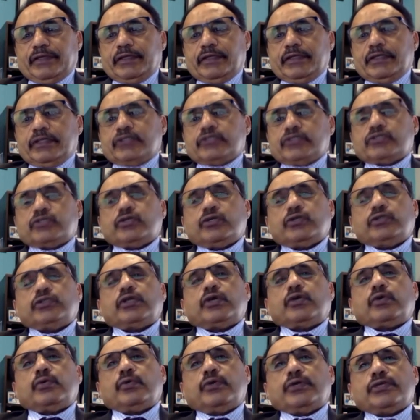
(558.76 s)
So the
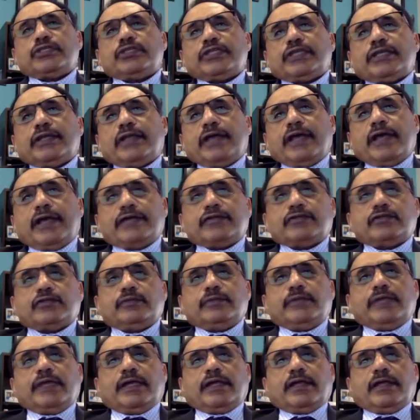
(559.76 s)
question has to
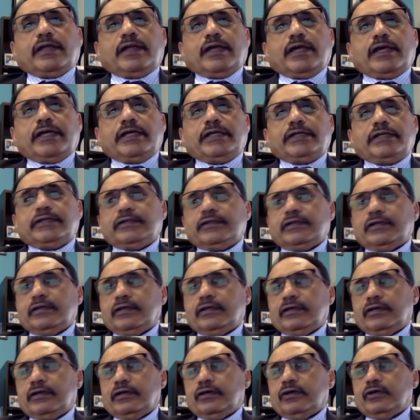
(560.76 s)
be aligned
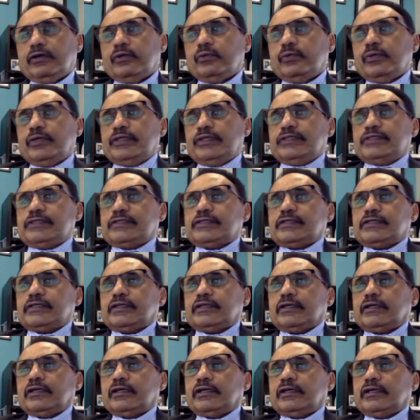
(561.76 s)
with
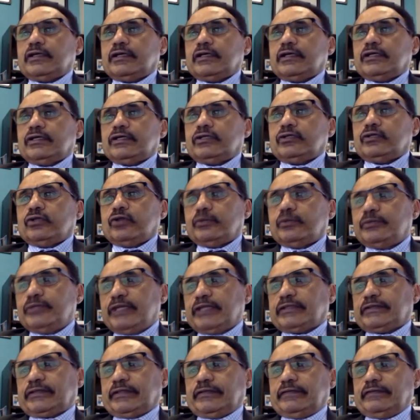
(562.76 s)
the
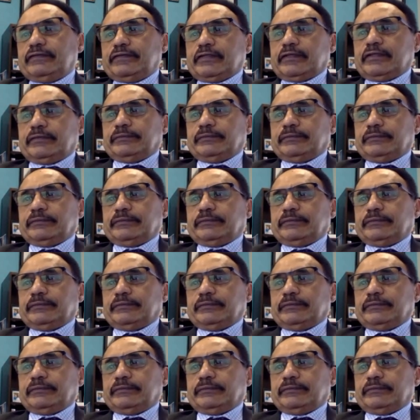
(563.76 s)
objectives.